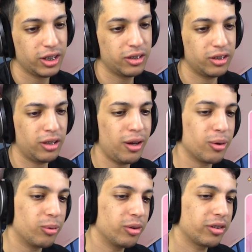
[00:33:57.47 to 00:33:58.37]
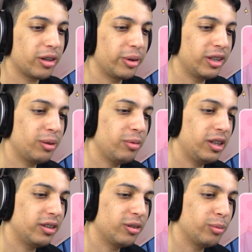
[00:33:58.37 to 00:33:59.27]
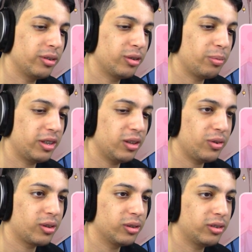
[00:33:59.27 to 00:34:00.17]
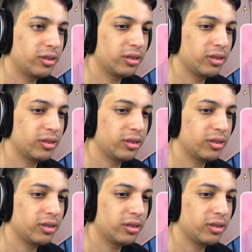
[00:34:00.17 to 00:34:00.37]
No, sorry, I didn't mean it to be difficult.